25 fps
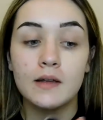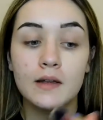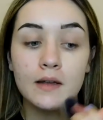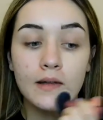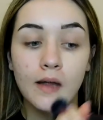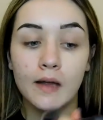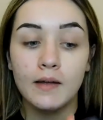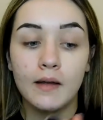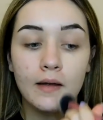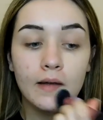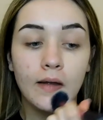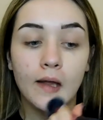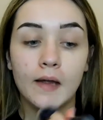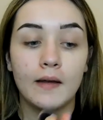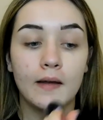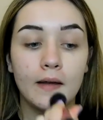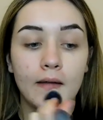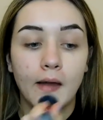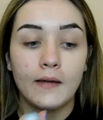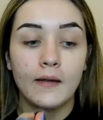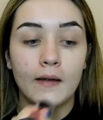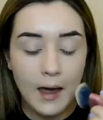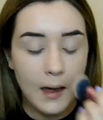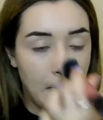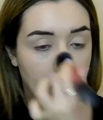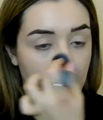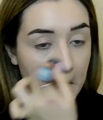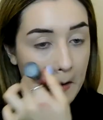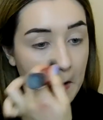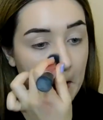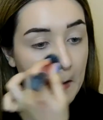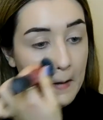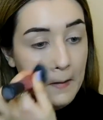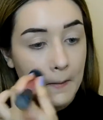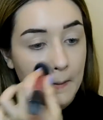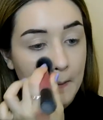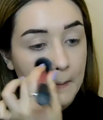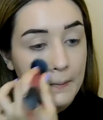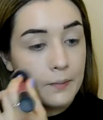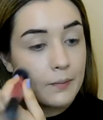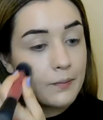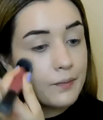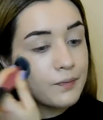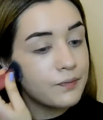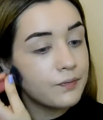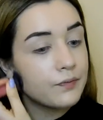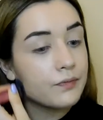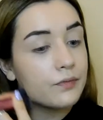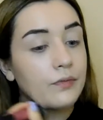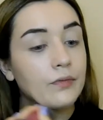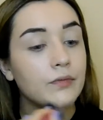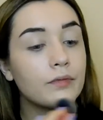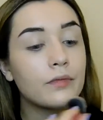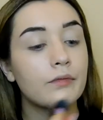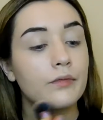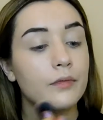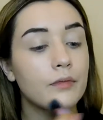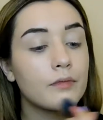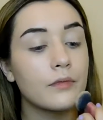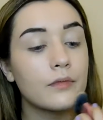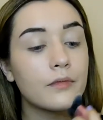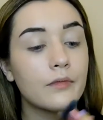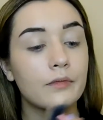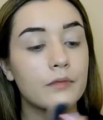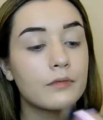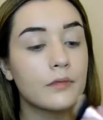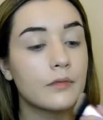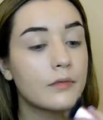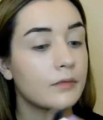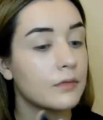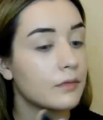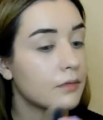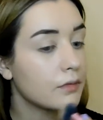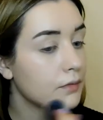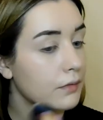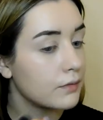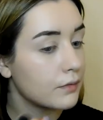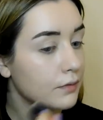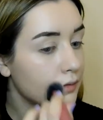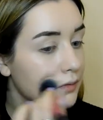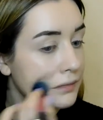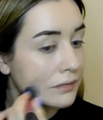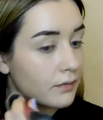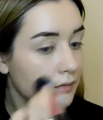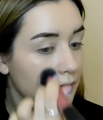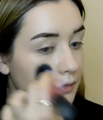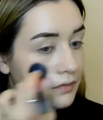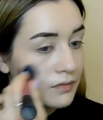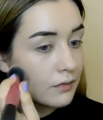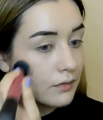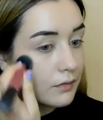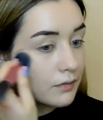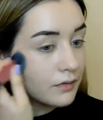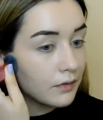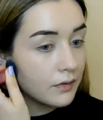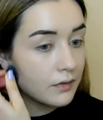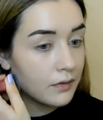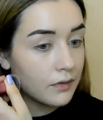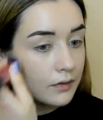[no speech]